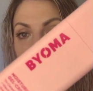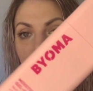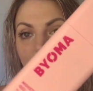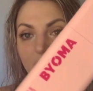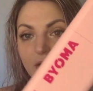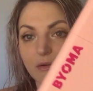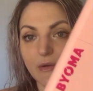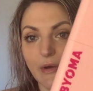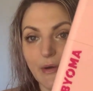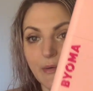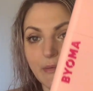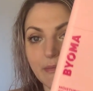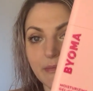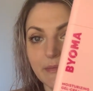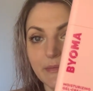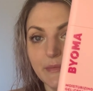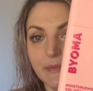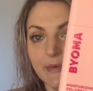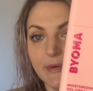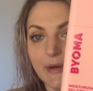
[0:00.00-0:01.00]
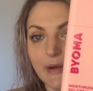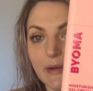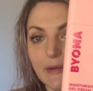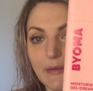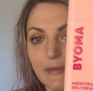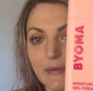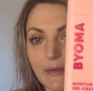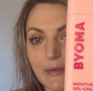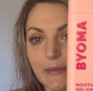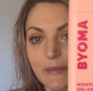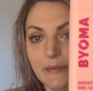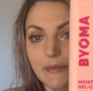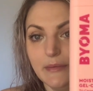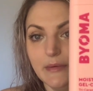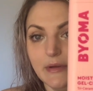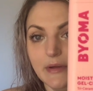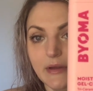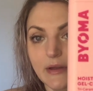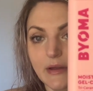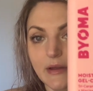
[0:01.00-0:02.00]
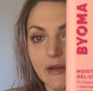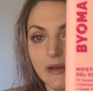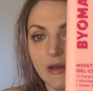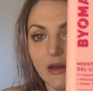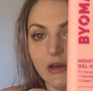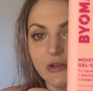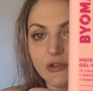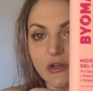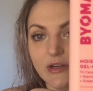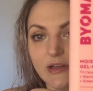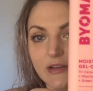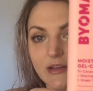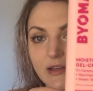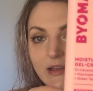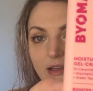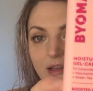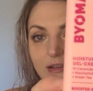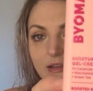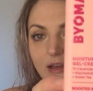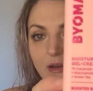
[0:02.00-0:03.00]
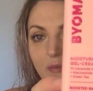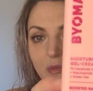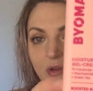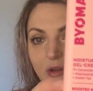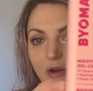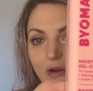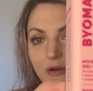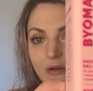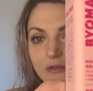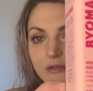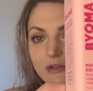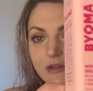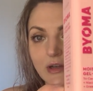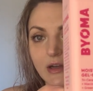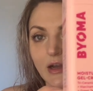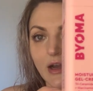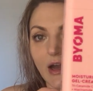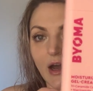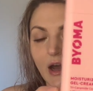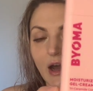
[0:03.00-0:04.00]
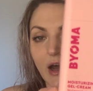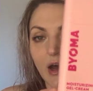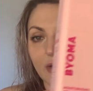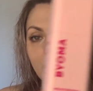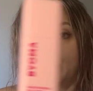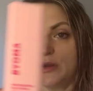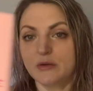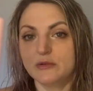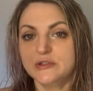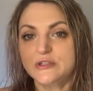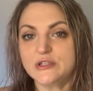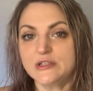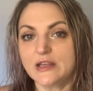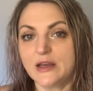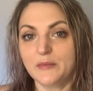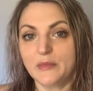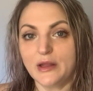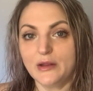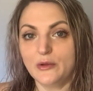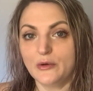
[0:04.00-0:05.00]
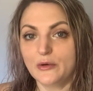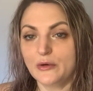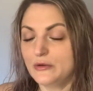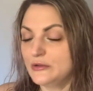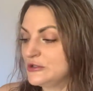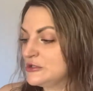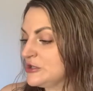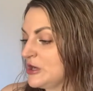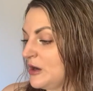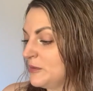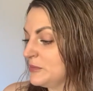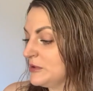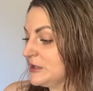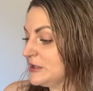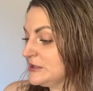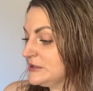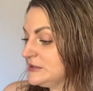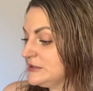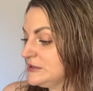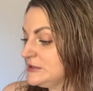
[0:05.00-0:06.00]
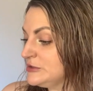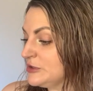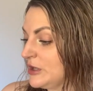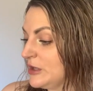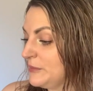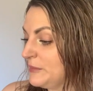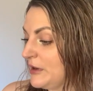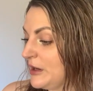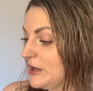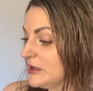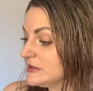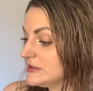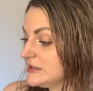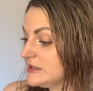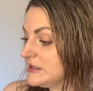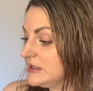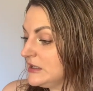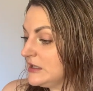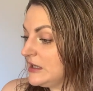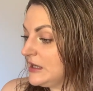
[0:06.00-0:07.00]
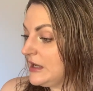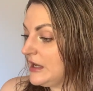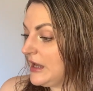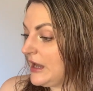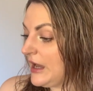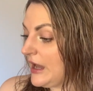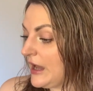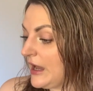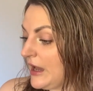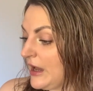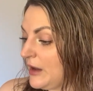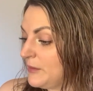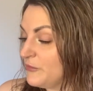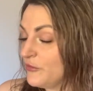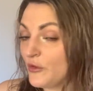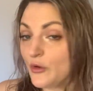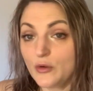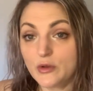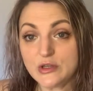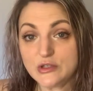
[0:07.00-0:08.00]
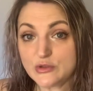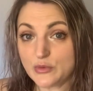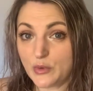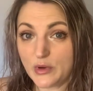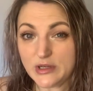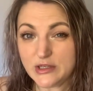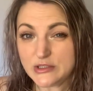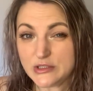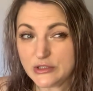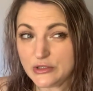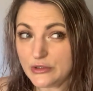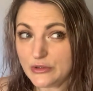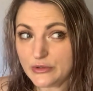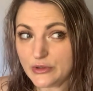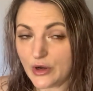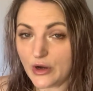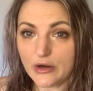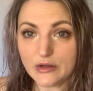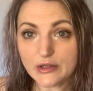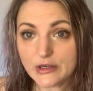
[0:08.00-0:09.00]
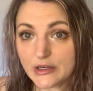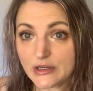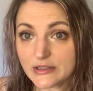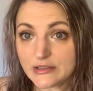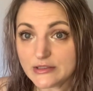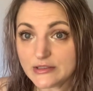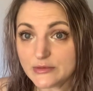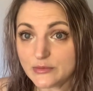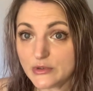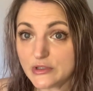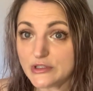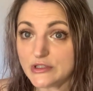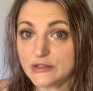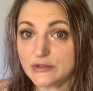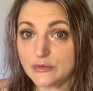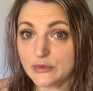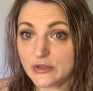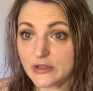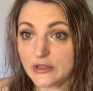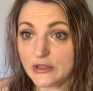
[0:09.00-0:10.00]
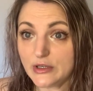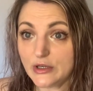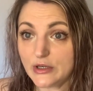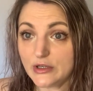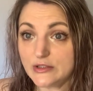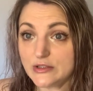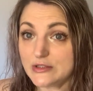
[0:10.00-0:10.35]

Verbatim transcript: I don't know. I'll try to link it down below. But I was just at my local Shoppers Drug Mart for only $22, which is really good.